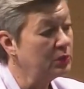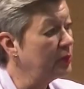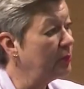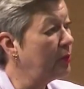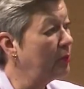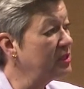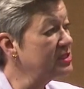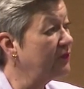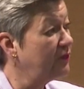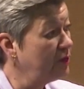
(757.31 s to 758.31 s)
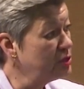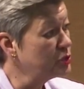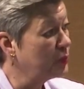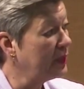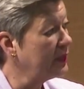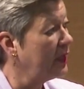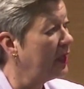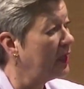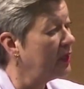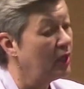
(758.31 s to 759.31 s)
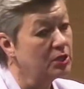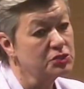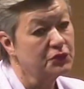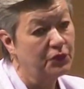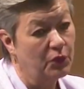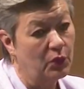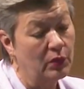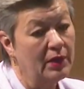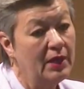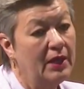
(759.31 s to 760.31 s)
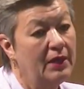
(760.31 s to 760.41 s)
and we published the first one last fall,